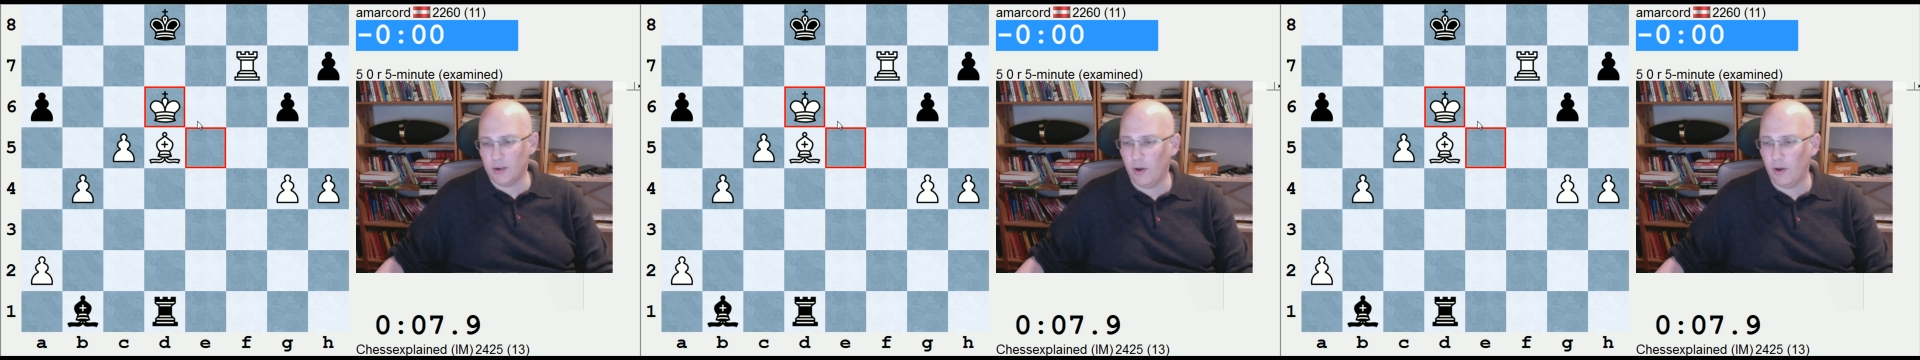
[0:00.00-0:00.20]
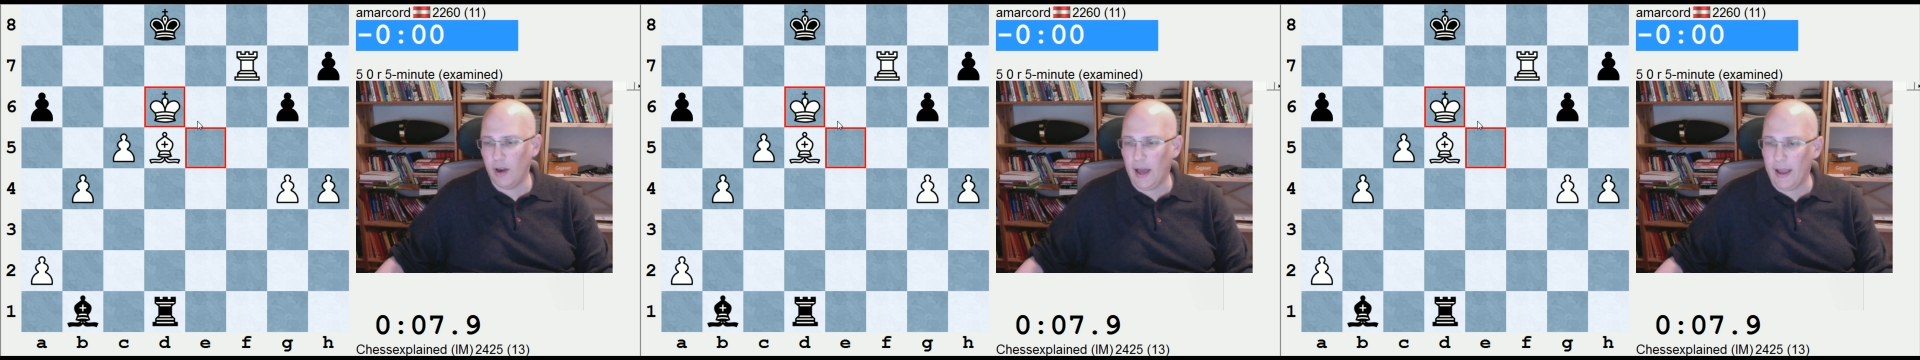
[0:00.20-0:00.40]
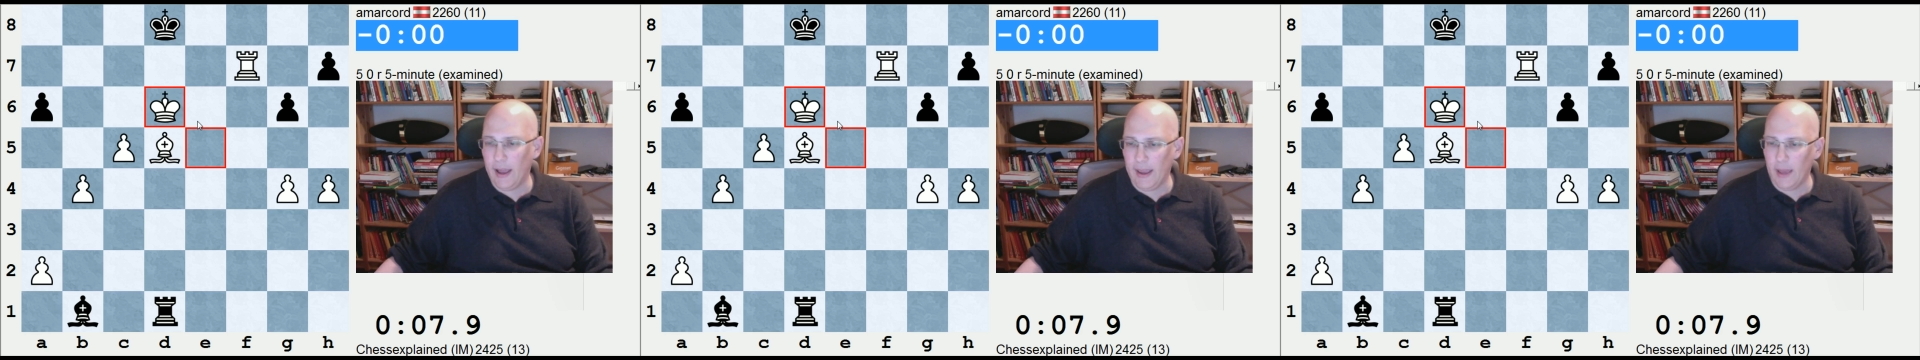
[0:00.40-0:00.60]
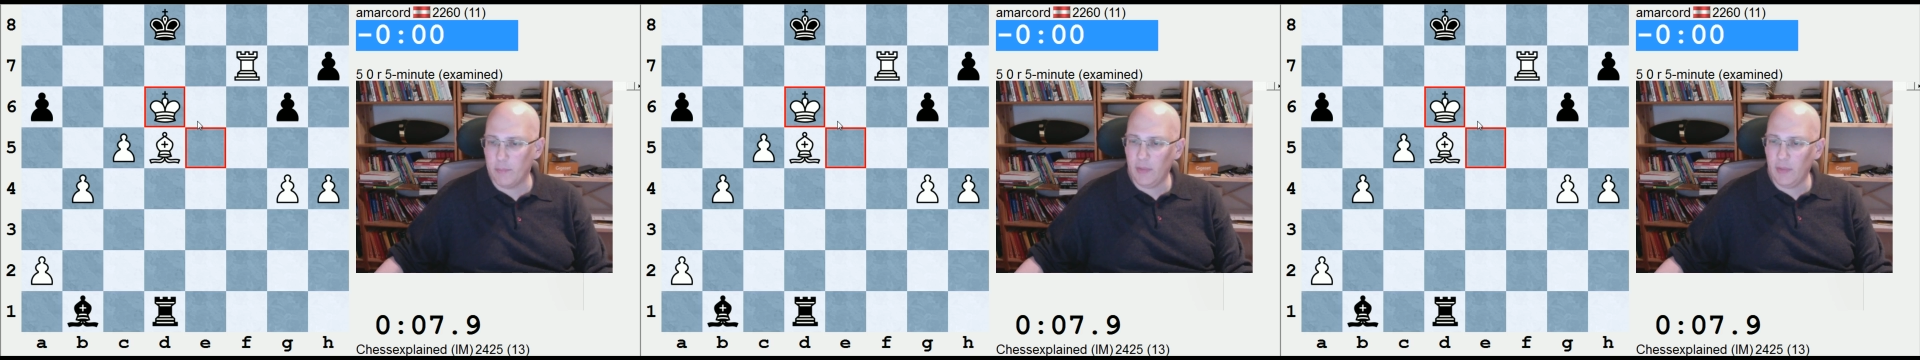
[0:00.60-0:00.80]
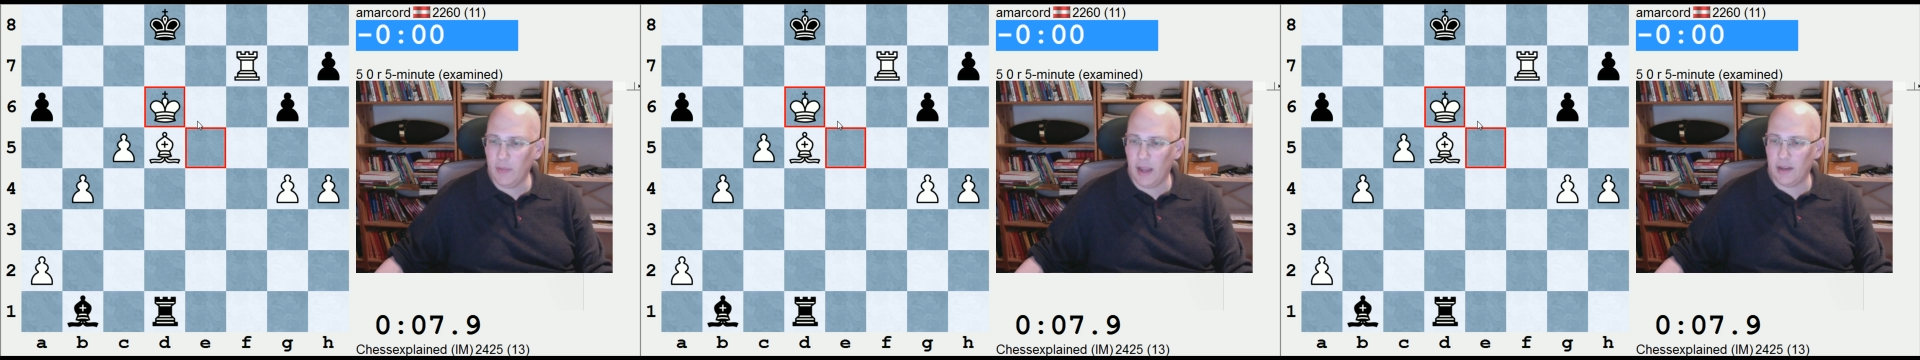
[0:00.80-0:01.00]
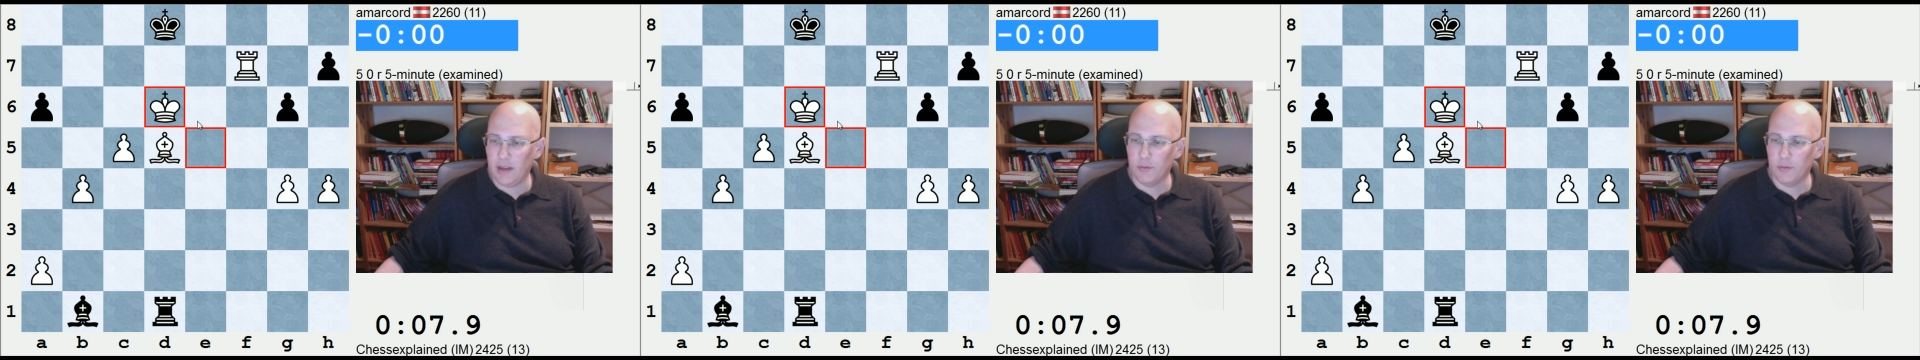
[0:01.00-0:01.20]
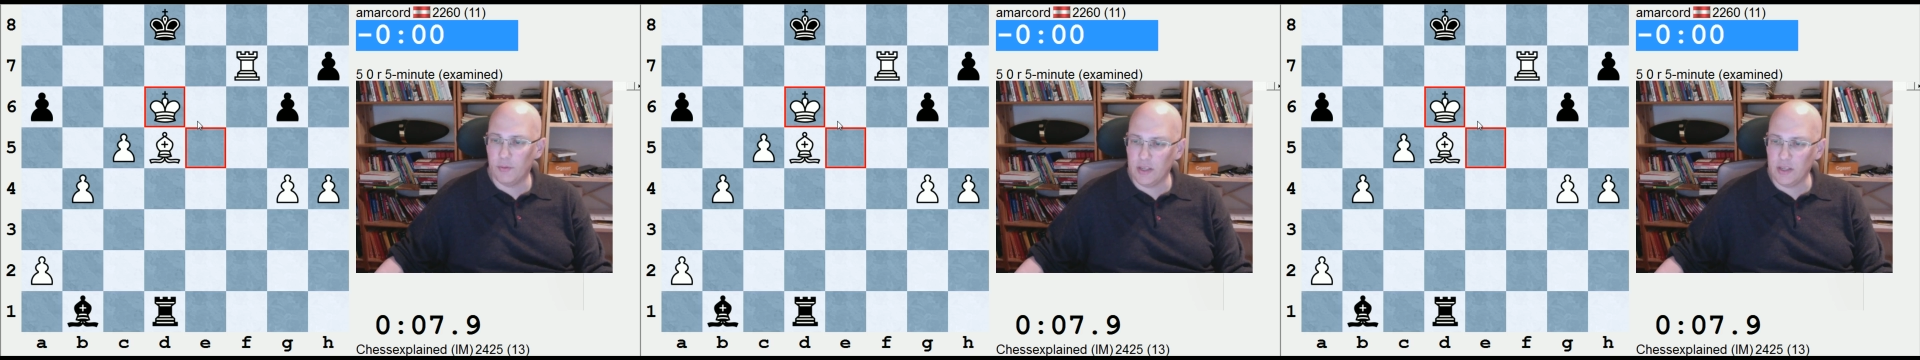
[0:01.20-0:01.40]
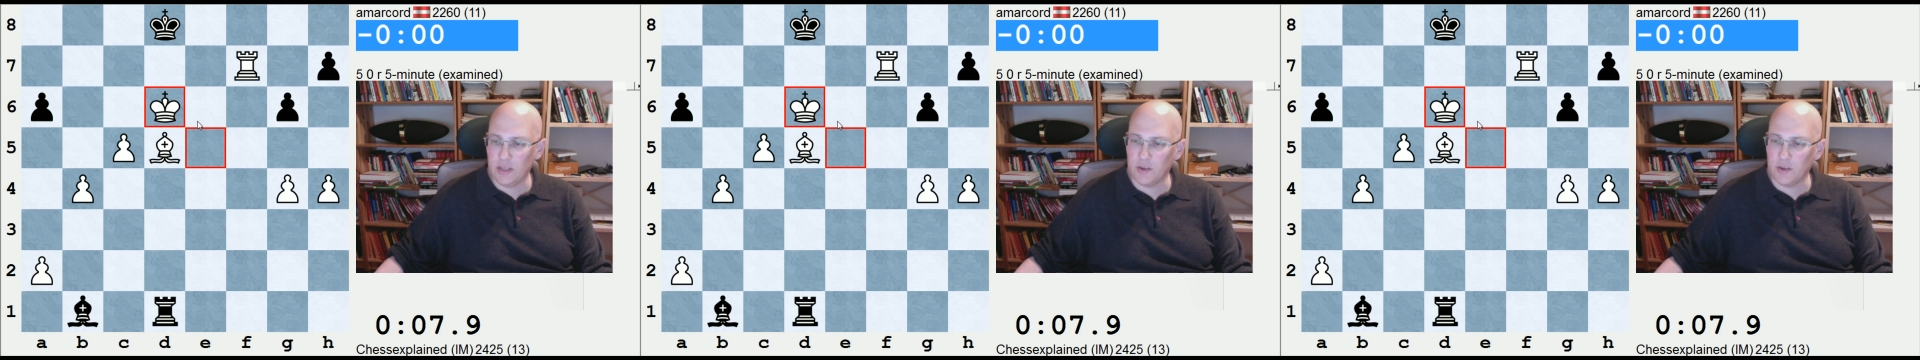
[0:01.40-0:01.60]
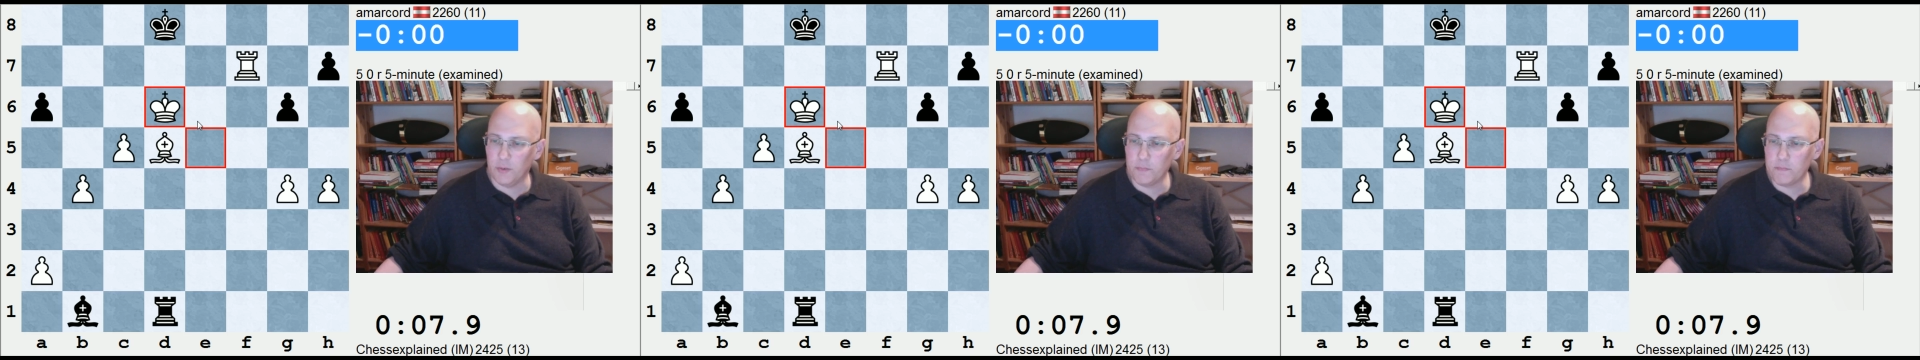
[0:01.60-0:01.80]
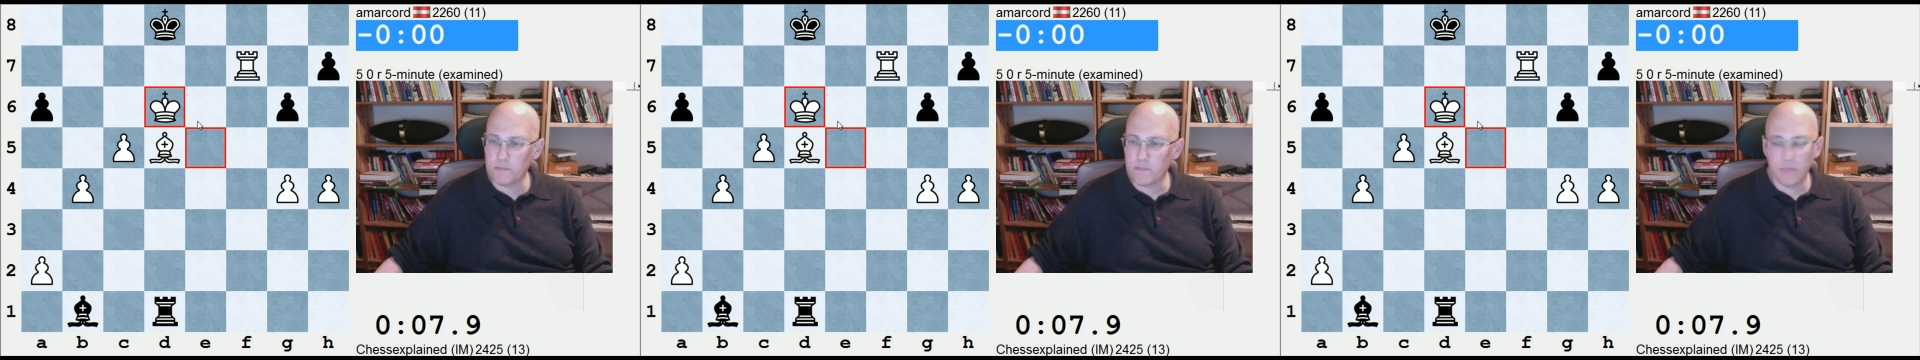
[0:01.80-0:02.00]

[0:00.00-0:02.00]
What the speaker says: or an IM. I don't think so.